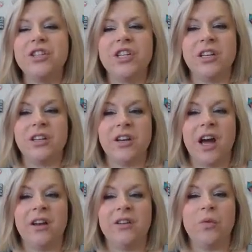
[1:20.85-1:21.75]
She did
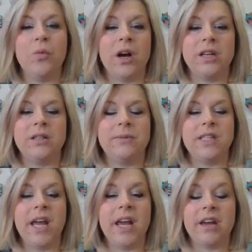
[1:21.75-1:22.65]
not want to be
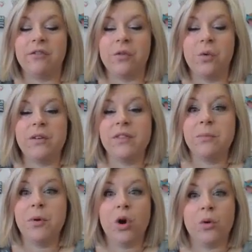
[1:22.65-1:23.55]
taken for one of the
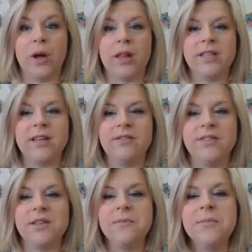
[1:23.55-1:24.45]
poor
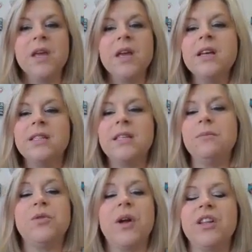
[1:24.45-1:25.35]
relatives.
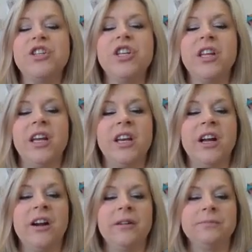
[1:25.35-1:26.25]
Seems rather chilly in
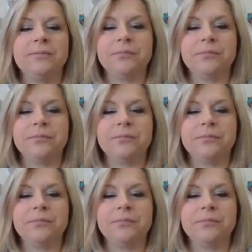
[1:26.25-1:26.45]
here.